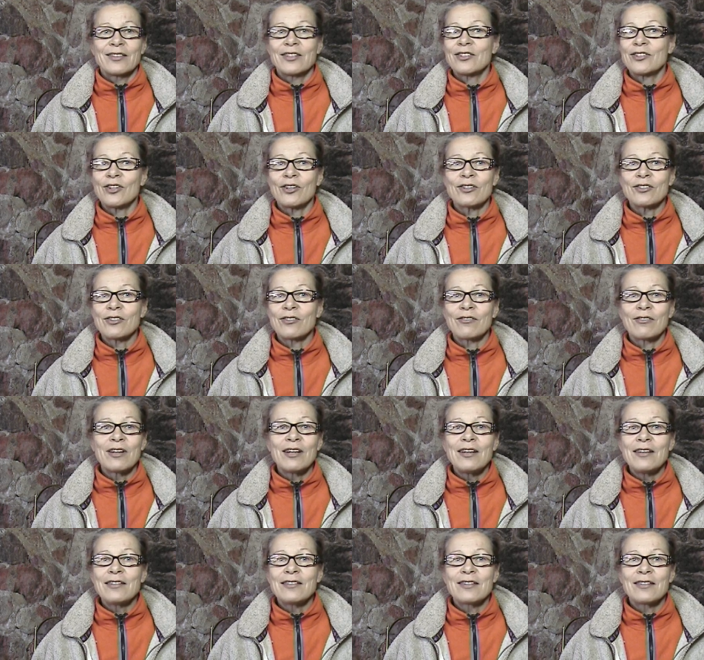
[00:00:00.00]
The doctor
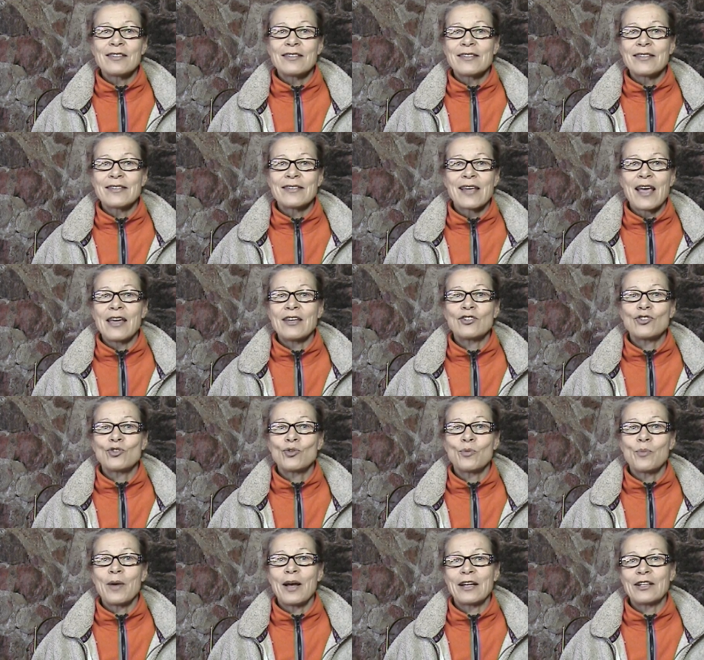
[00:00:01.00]
really didn't say
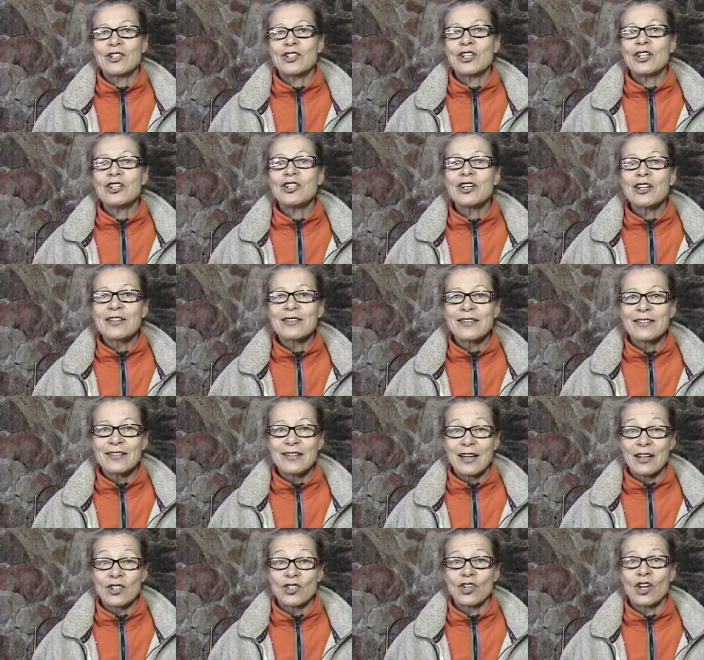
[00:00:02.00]
too much. He just
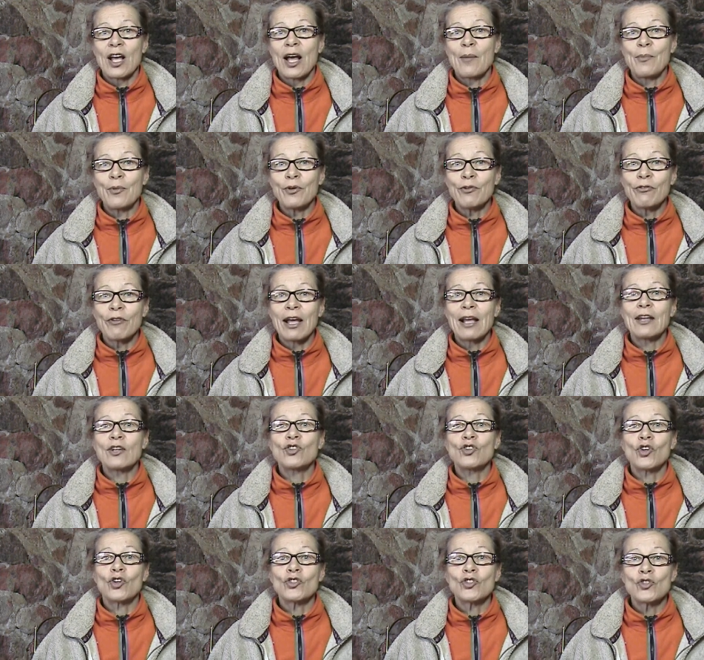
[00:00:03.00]
attached a couple of
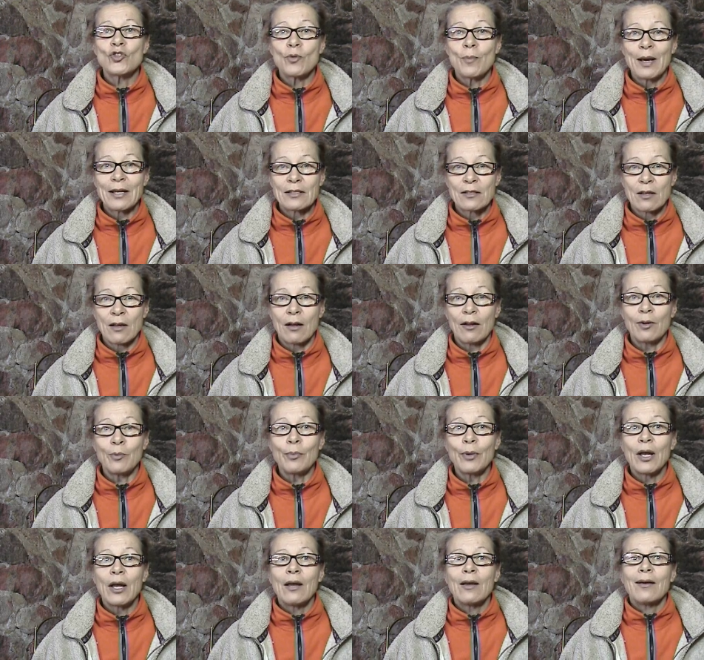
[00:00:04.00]
electrodes to my
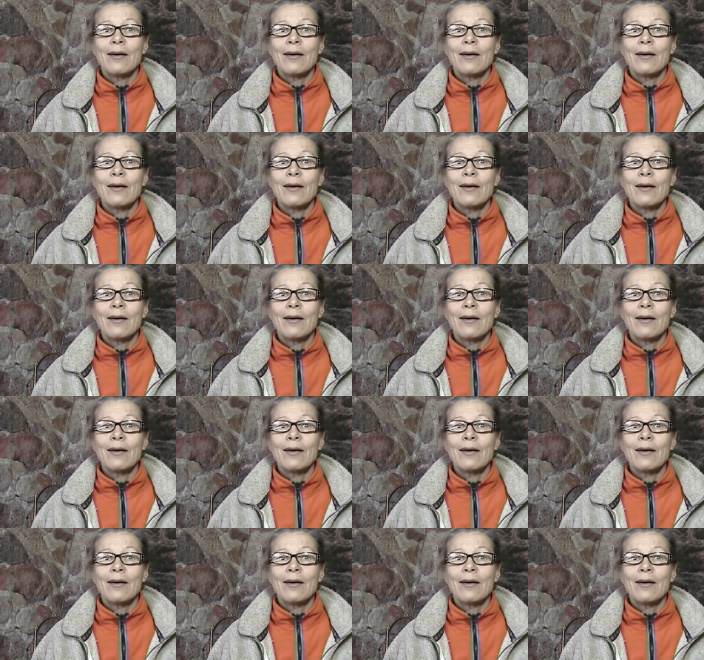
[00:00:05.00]
scalp,